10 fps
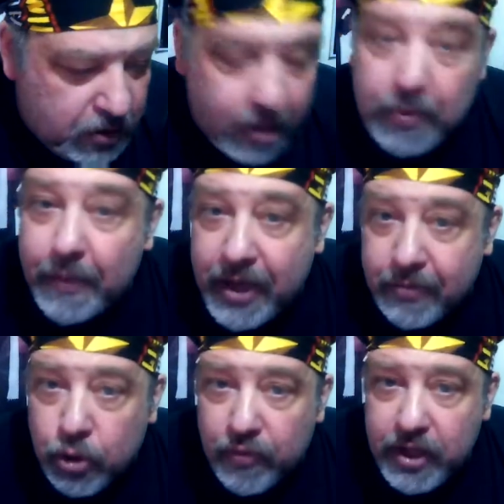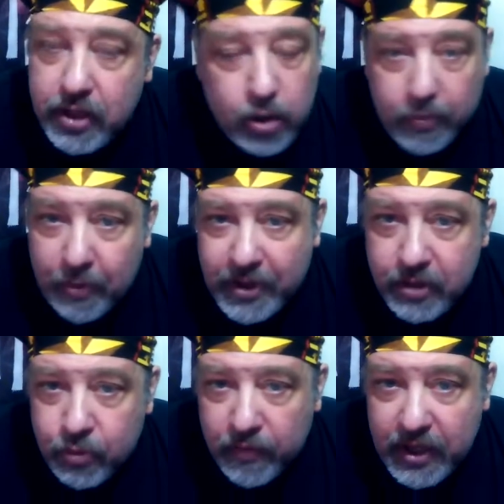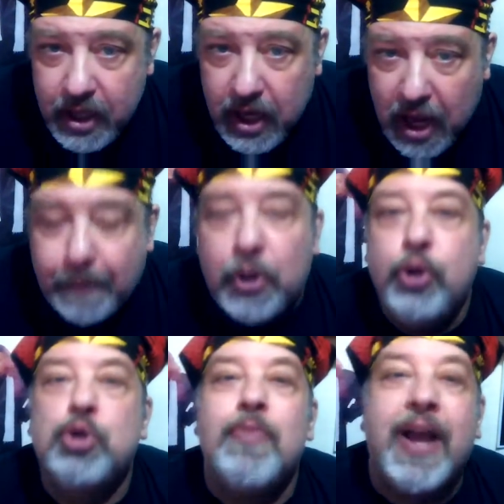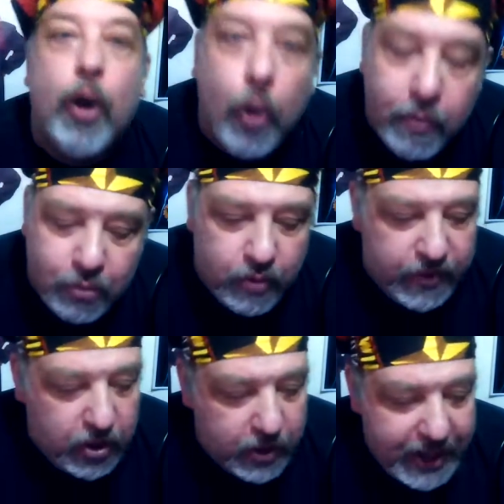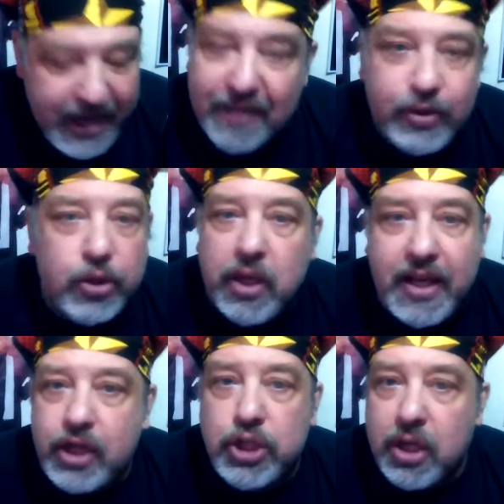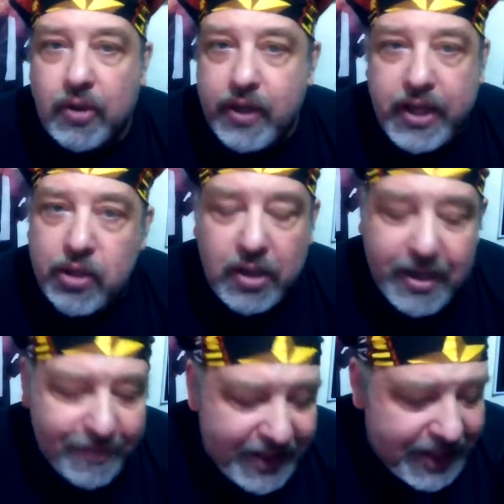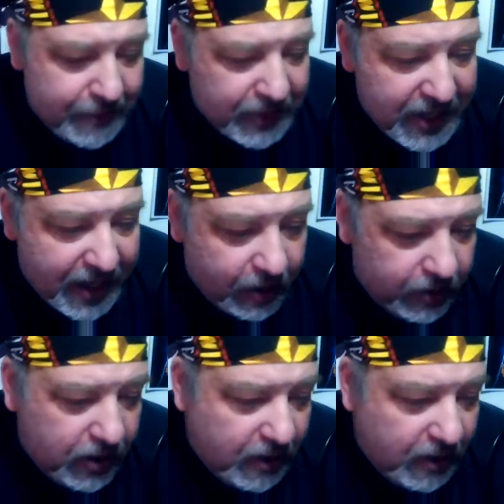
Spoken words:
You want to put me in a movie? You want to put me in your movie? I'll produce my own movie. Okay. I never took any shit. Okay. Don't let anybody keep you down.